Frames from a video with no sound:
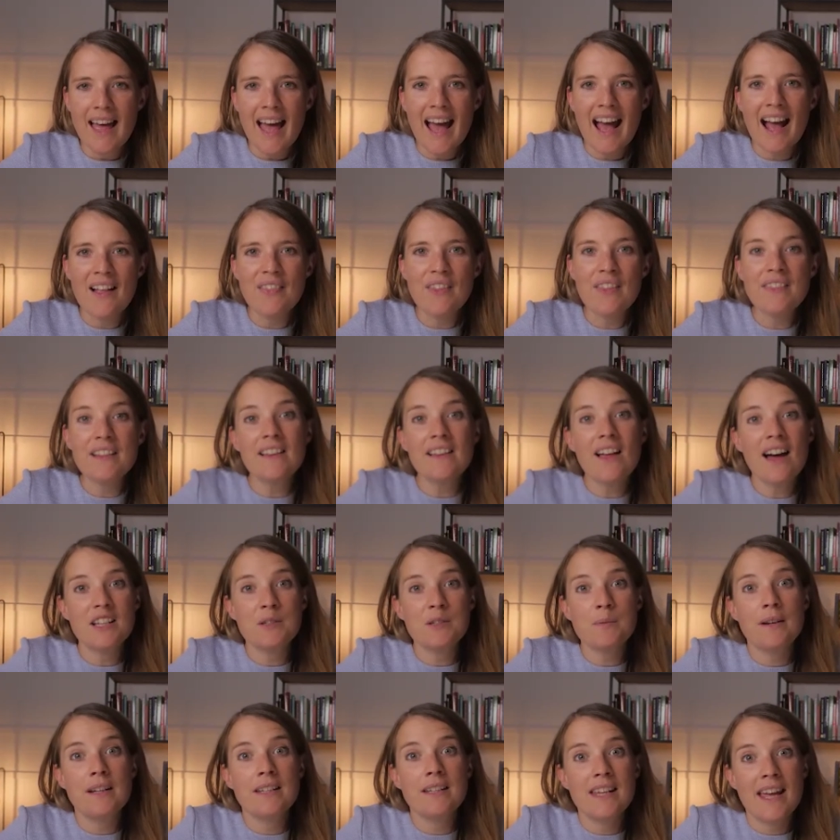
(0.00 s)
And then the
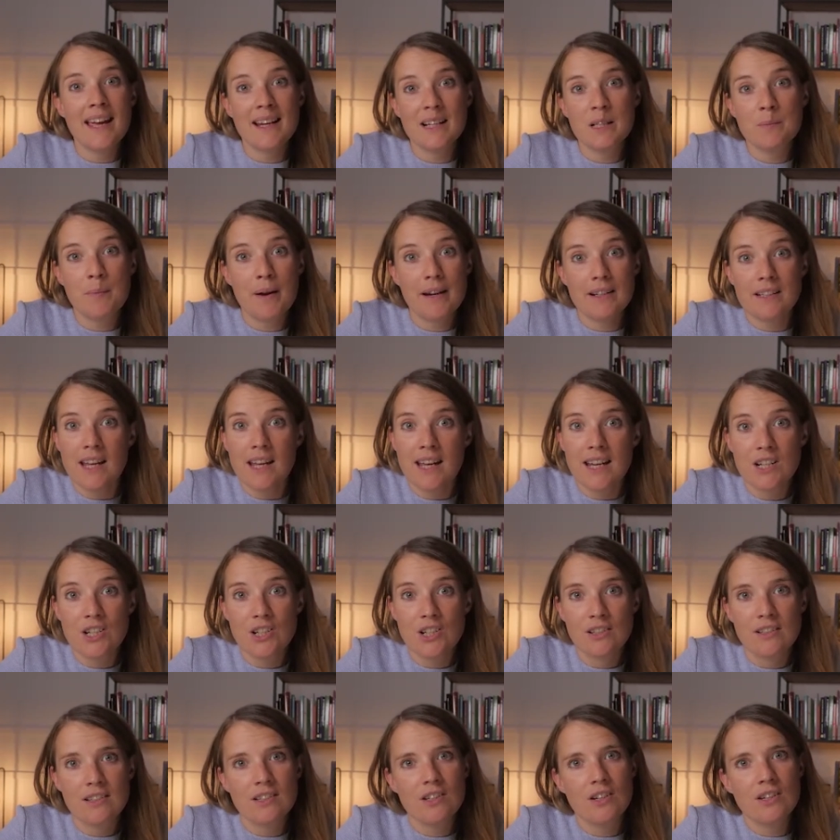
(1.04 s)
last one is expectations.